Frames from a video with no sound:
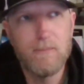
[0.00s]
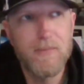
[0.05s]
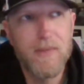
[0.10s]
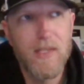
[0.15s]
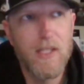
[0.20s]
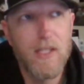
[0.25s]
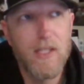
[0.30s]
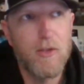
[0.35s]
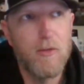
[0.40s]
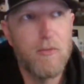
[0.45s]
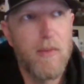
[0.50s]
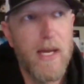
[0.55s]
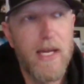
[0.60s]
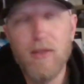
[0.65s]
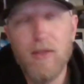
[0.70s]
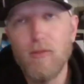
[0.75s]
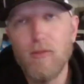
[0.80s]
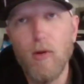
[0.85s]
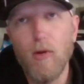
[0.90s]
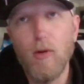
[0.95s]
You
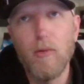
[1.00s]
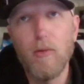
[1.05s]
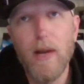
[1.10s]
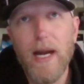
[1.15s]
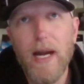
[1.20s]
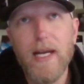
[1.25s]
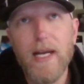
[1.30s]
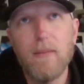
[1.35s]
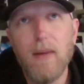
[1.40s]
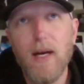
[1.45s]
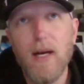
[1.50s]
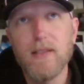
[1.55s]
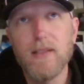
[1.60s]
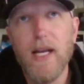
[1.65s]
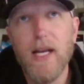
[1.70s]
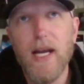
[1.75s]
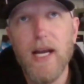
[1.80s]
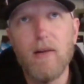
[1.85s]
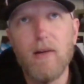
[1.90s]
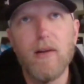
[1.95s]
may throw 90 miles an
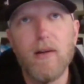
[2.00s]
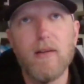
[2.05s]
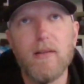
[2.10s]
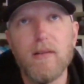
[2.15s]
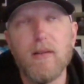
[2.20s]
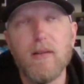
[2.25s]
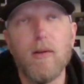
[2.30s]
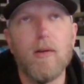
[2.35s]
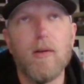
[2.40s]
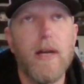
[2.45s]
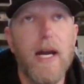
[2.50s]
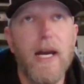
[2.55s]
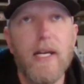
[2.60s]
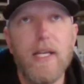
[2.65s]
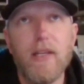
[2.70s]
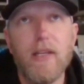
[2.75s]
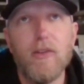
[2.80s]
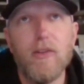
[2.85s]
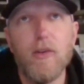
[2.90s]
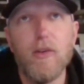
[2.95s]
hour or
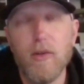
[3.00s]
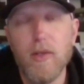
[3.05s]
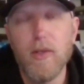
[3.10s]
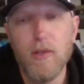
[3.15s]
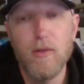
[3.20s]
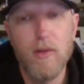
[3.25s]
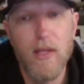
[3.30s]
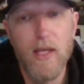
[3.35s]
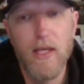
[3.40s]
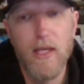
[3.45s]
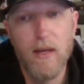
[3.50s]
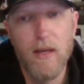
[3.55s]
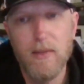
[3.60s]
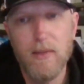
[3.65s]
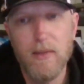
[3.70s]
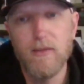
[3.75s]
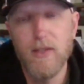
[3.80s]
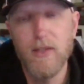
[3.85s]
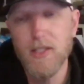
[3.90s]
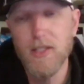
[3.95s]
92 and you think I'm a
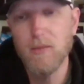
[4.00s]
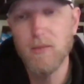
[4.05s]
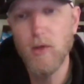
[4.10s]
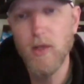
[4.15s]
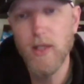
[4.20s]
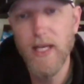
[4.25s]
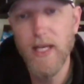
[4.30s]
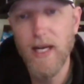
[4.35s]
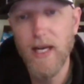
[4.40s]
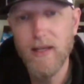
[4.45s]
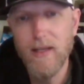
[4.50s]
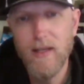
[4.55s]
Division One guy.